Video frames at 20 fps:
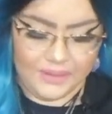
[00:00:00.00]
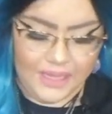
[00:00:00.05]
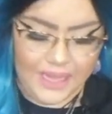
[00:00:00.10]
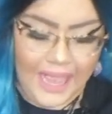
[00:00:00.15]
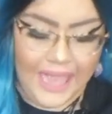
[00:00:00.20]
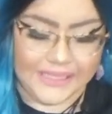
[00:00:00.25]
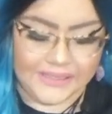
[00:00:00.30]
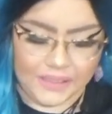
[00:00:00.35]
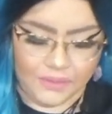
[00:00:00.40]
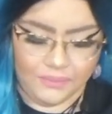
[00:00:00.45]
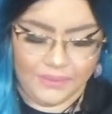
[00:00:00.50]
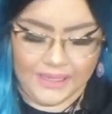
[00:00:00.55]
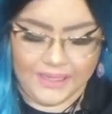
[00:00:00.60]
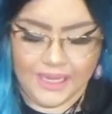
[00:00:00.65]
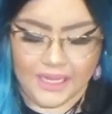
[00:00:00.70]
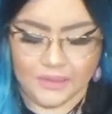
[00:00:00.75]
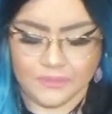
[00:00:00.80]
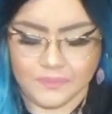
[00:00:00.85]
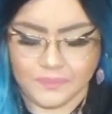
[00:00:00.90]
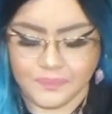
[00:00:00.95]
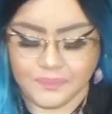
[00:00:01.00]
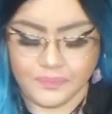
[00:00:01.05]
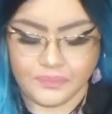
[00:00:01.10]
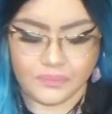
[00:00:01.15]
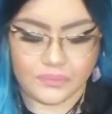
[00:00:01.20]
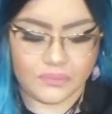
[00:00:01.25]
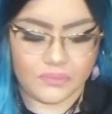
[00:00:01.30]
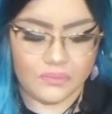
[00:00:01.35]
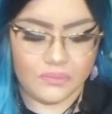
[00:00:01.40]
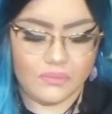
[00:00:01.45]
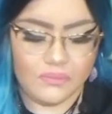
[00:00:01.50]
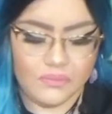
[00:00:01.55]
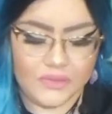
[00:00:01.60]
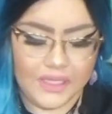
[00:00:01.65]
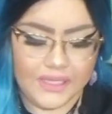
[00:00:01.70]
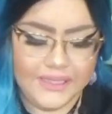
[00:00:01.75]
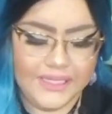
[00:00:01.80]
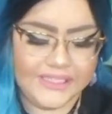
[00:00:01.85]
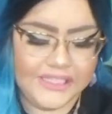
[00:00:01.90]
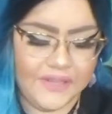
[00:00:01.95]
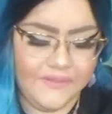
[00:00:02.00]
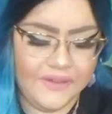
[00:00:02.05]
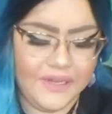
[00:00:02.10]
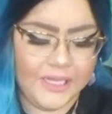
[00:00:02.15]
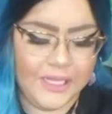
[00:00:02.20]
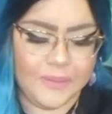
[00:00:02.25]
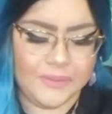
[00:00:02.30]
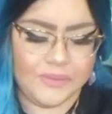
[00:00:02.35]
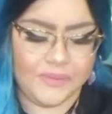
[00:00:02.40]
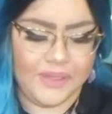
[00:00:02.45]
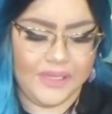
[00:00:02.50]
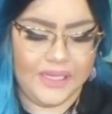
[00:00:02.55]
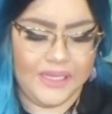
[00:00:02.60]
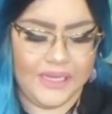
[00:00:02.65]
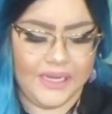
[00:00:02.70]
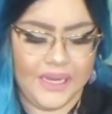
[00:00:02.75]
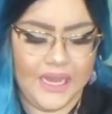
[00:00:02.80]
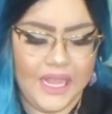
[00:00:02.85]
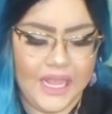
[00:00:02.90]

as of right now. The Seven of Cups right here,